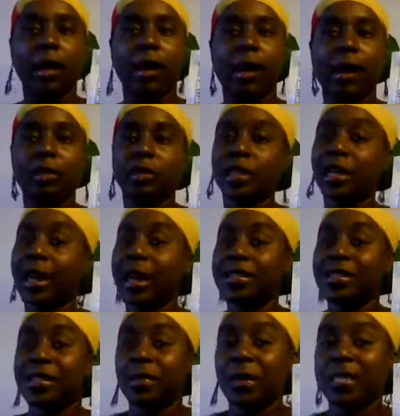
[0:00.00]
and I'll try to
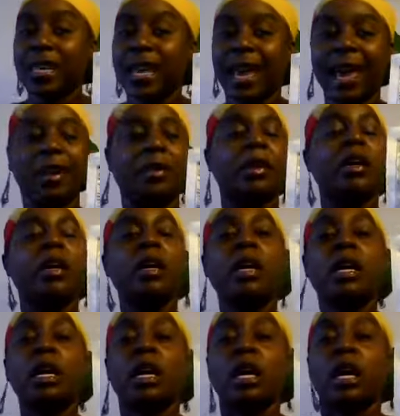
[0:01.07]
answer them as I can.
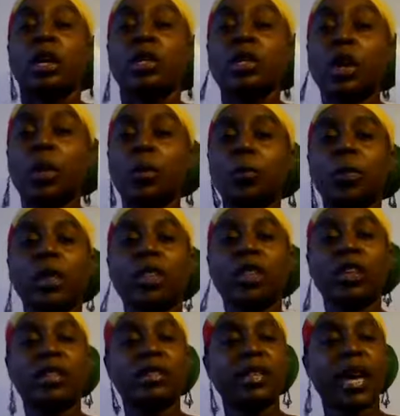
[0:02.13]
So
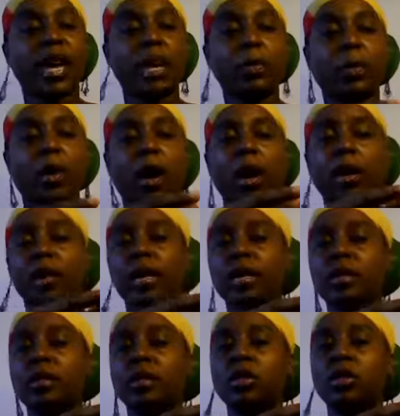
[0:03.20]
the second part
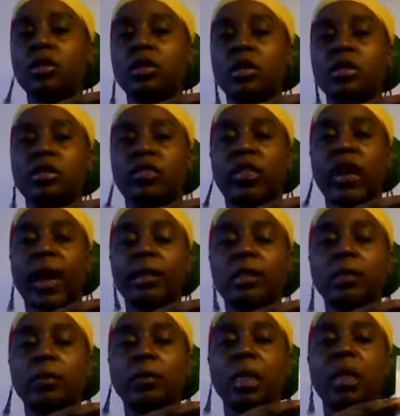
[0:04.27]
is the nutrition
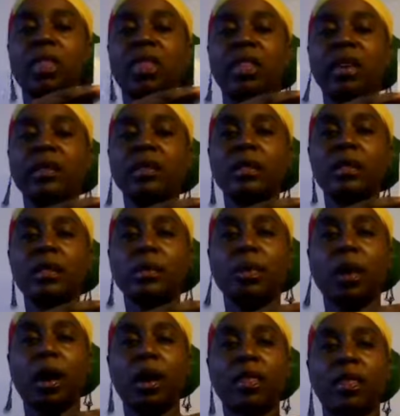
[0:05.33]
facts. This is the
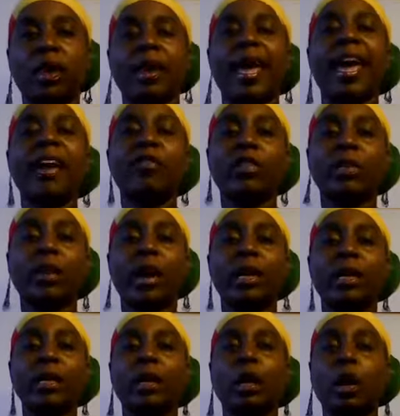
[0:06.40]
part that
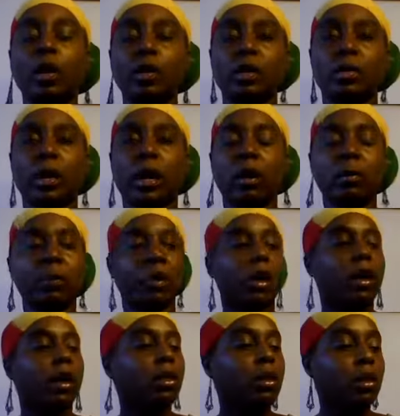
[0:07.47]
everybody knows about.
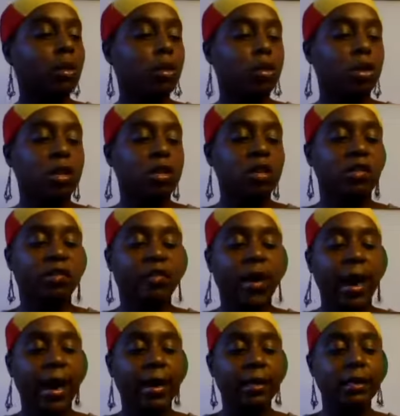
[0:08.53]
The nutrition
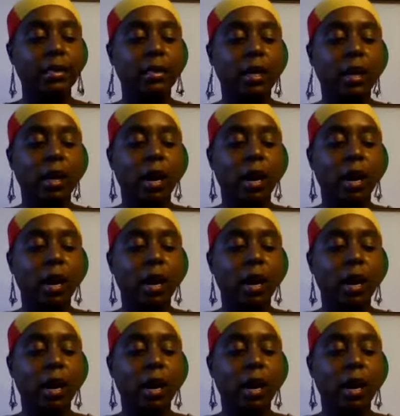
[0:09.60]
facts,